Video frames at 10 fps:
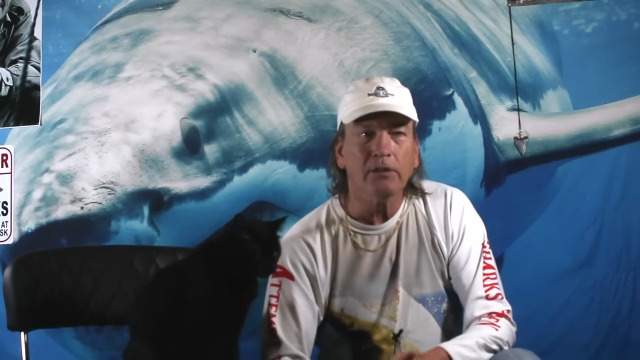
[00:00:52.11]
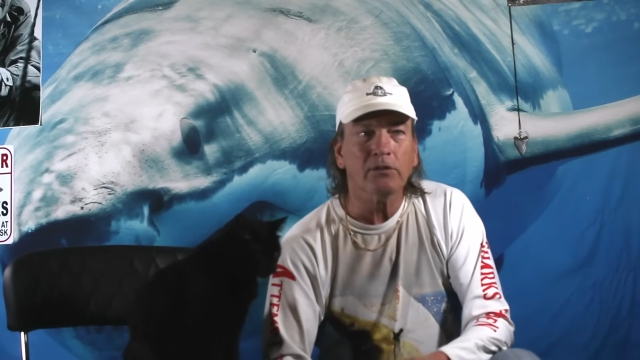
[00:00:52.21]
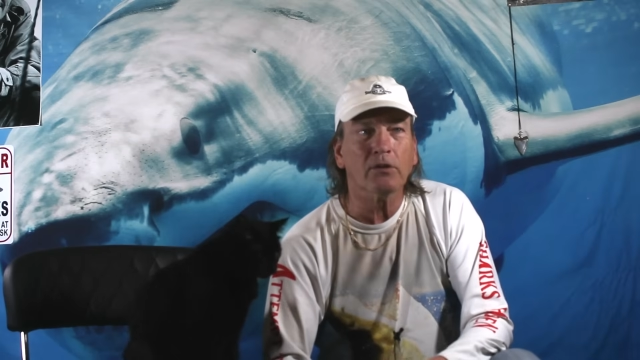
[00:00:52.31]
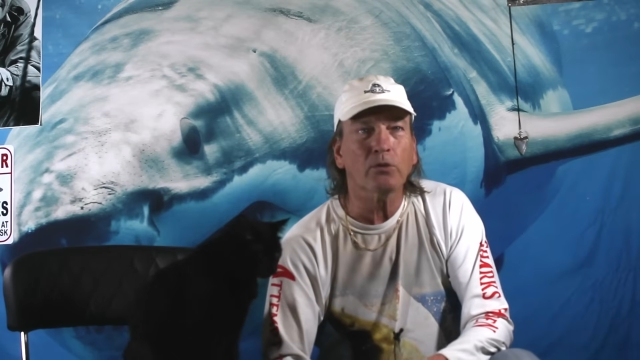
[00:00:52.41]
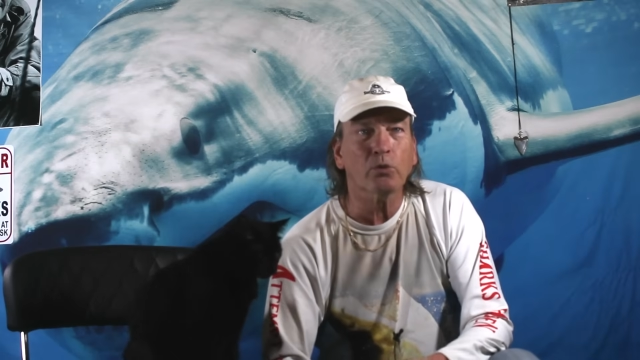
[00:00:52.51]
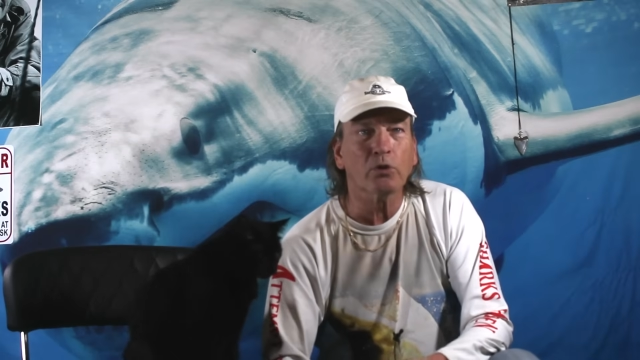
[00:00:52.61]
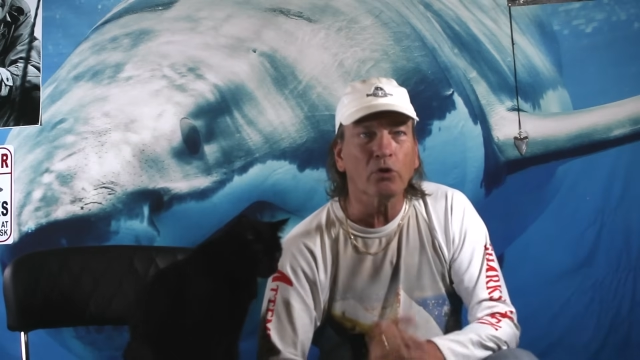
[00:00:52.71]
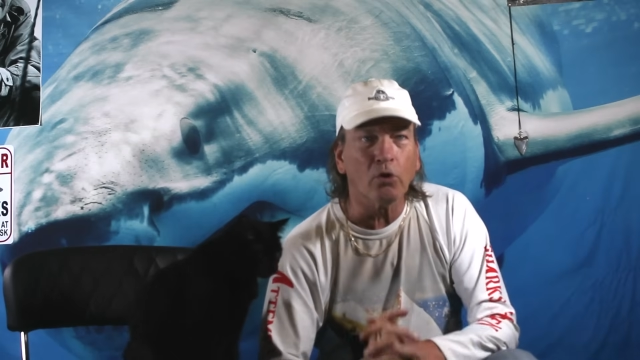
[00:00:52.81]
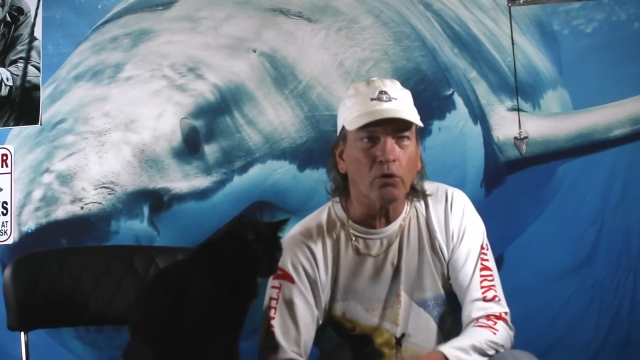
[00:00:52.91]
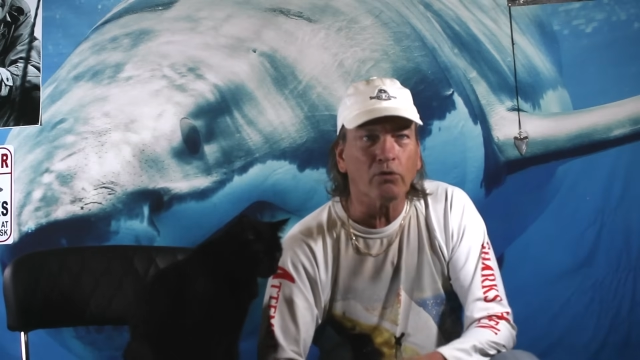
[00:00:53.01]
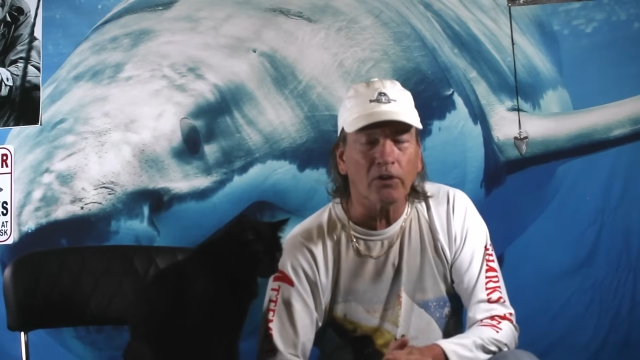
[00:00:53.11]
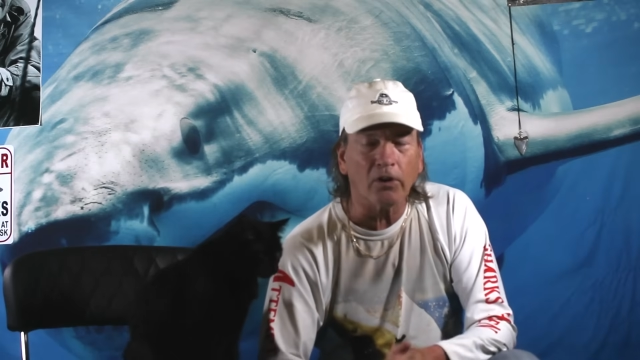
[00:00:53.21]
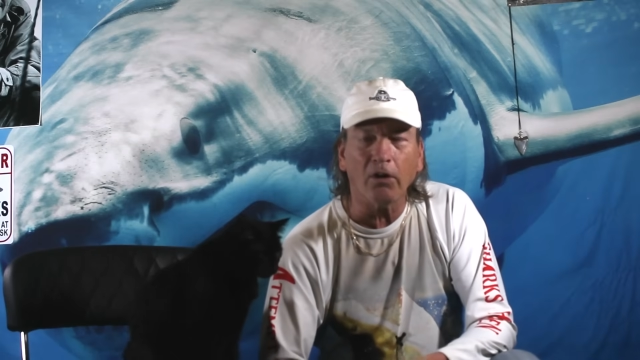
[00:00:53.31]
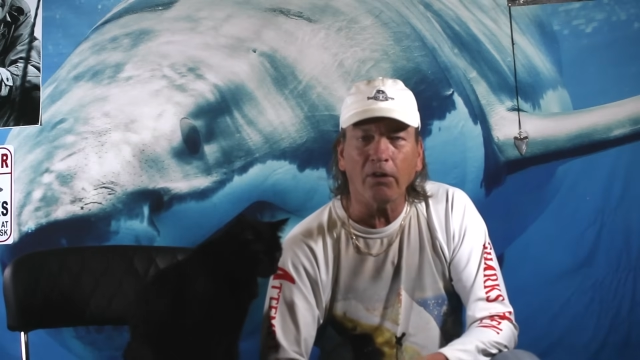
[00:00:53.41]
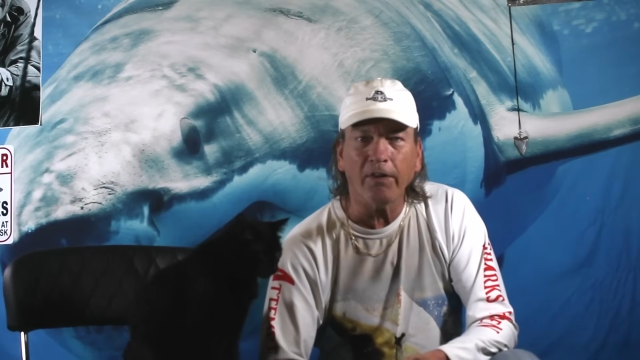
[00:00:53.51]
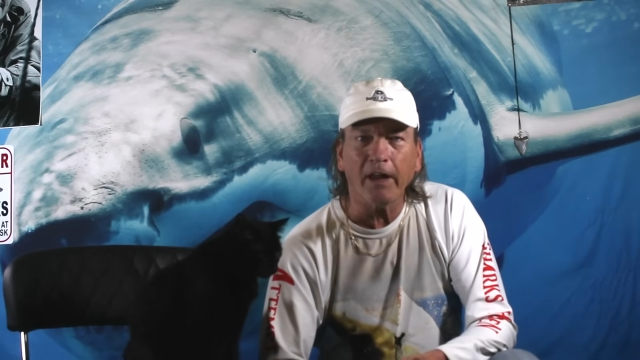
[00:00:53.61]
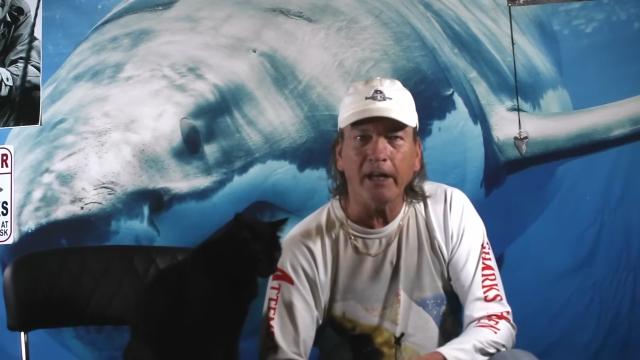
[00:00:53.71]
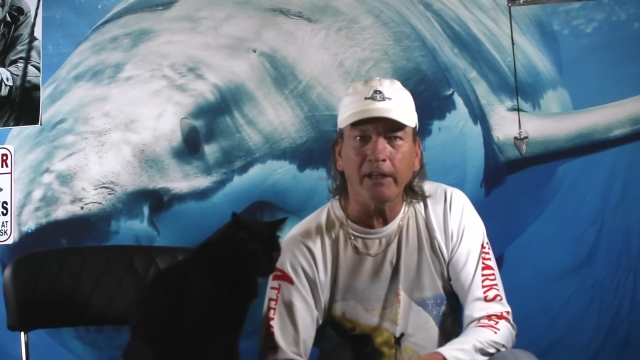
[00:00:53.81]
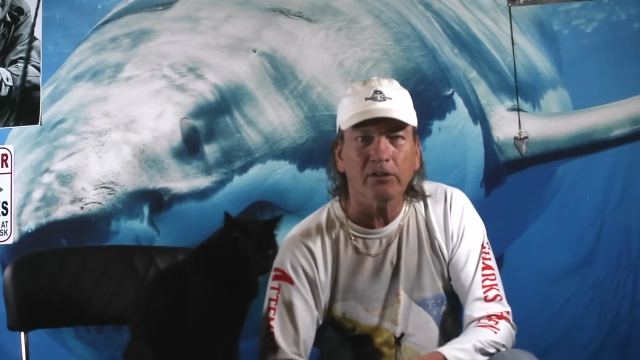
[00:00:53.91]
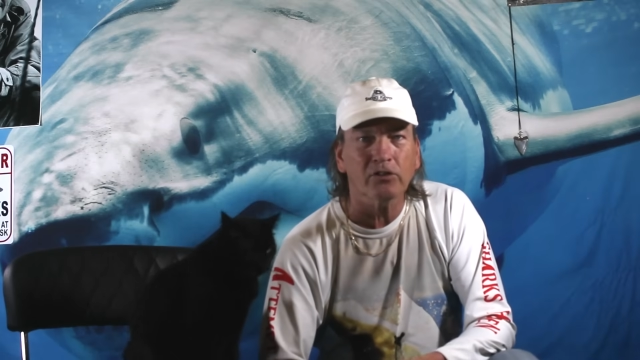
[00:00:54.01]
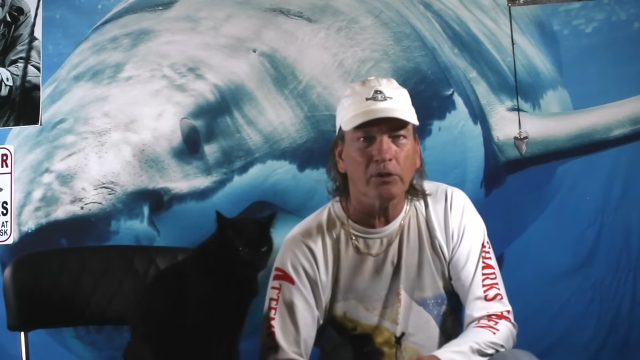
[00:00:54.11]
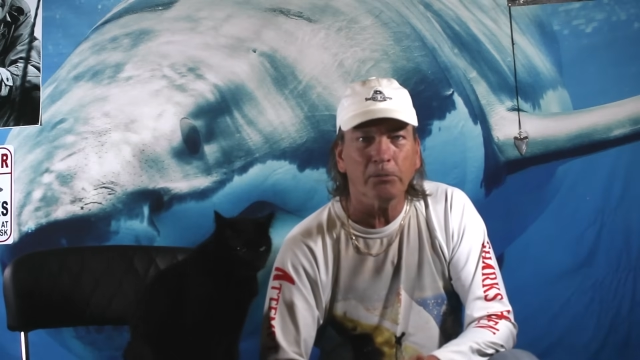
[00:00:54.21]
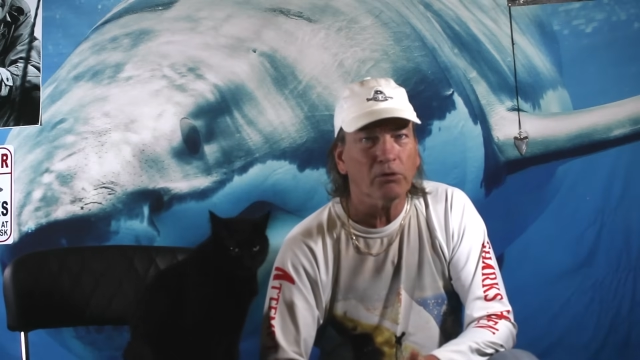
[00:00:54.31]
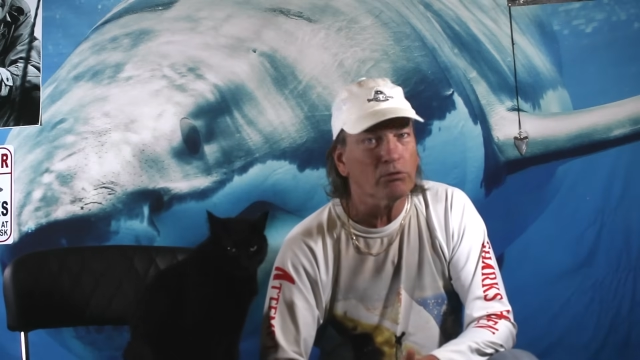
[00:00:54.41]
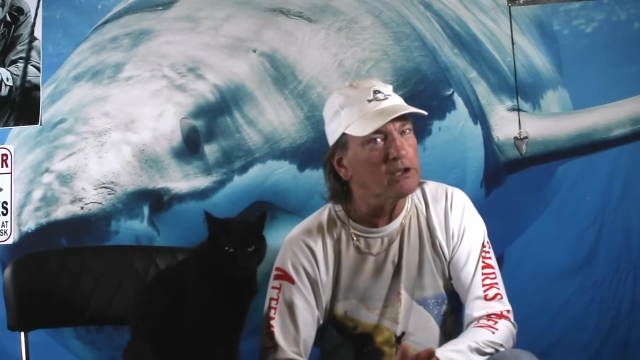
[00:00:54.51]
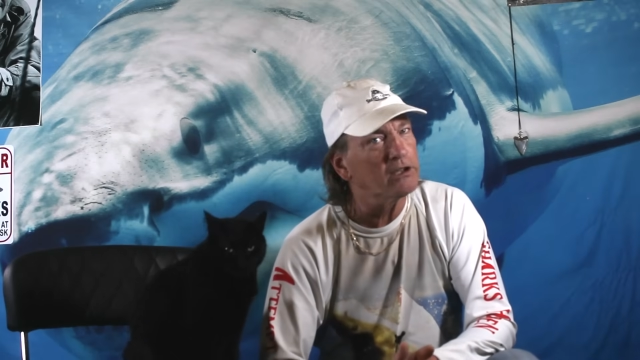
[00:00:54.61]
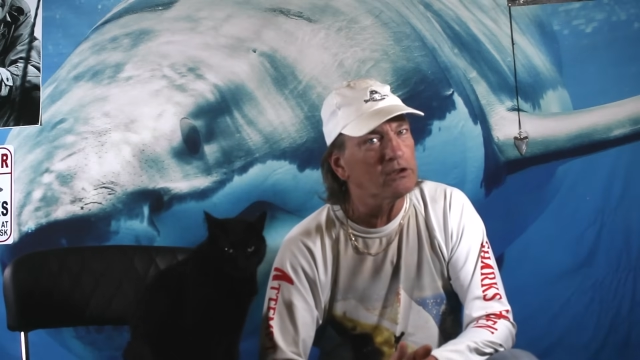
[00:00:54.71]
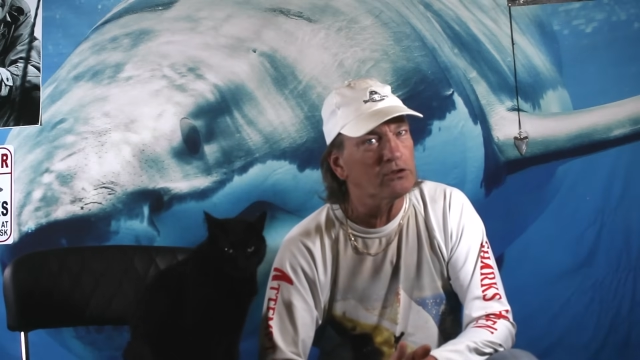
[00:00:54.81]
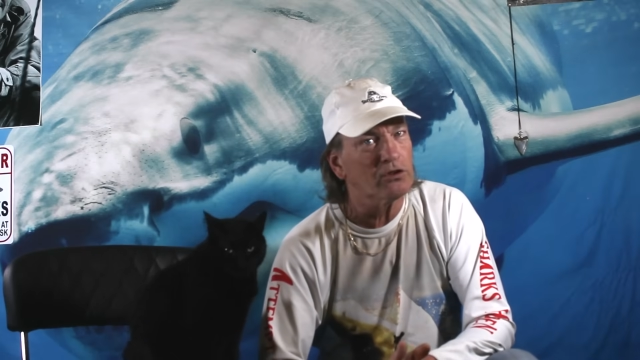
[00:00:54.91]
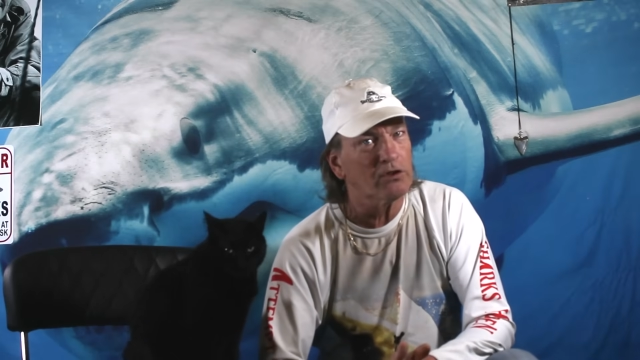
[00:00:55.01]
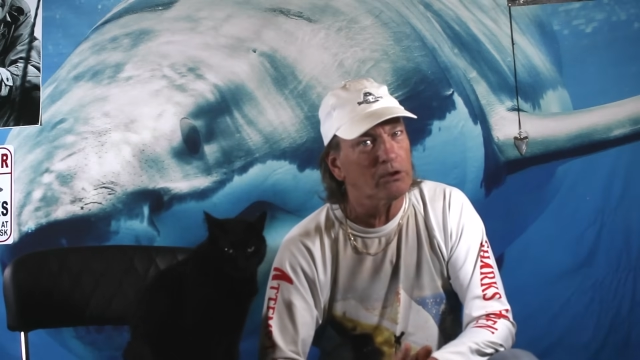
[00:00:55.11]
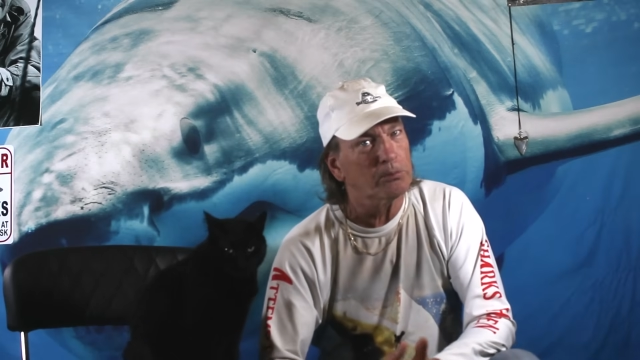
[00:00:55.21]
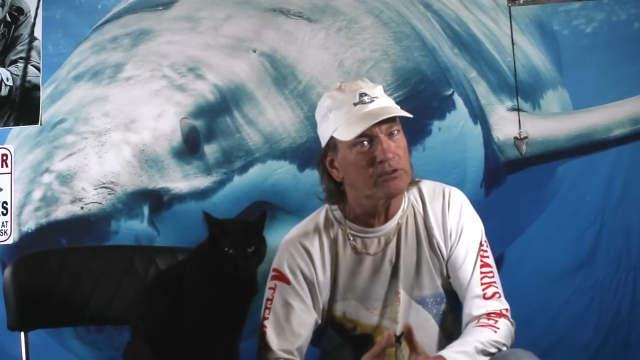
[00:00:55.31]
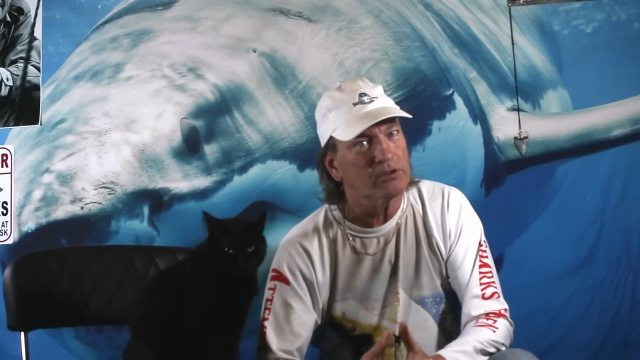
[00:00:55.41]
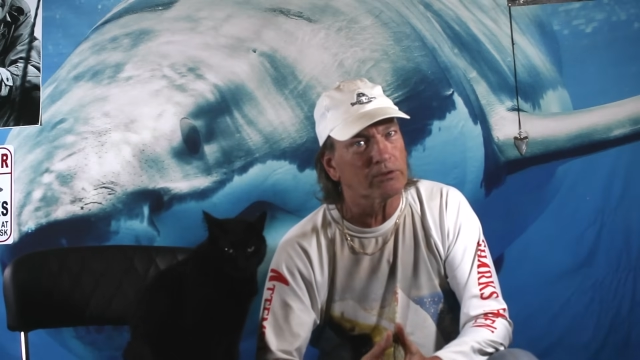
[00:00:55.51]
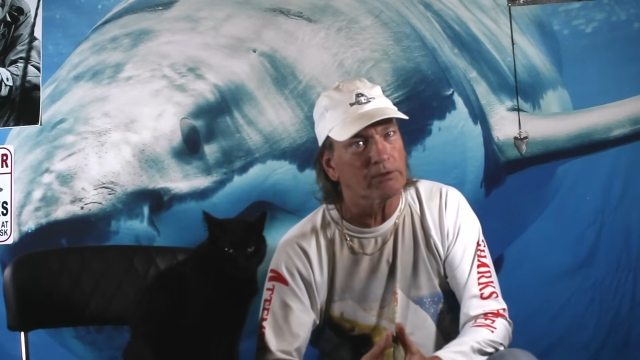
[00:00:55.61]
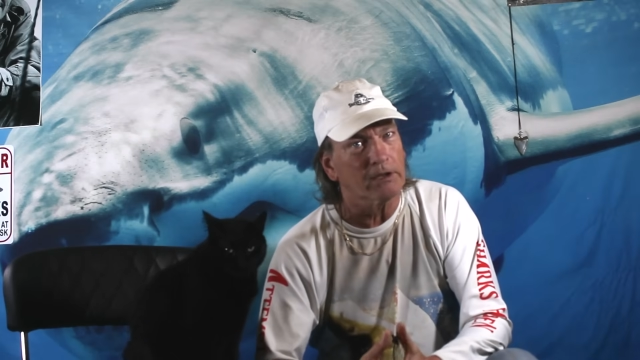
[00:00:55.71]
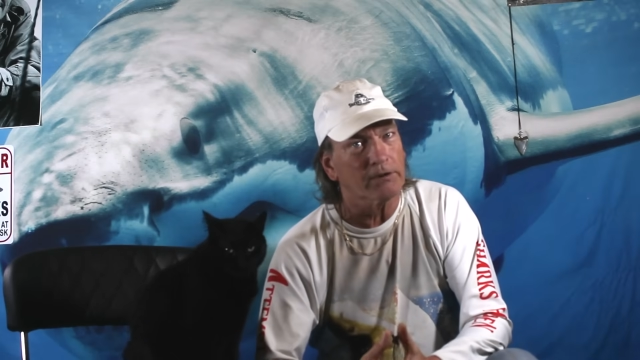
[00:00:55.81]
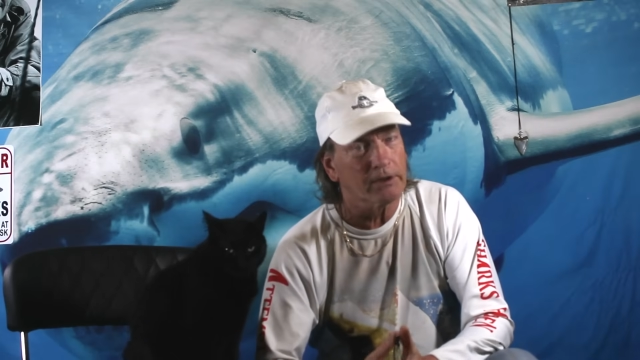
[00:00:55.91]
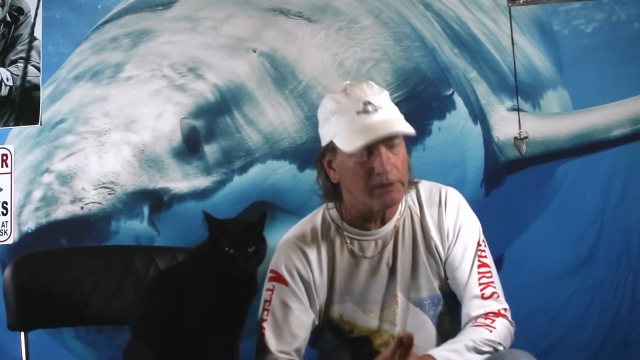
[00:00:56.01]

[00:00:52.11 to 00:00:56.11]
So we'll go over all of that. It's going to be a really good show. I hope you stick around.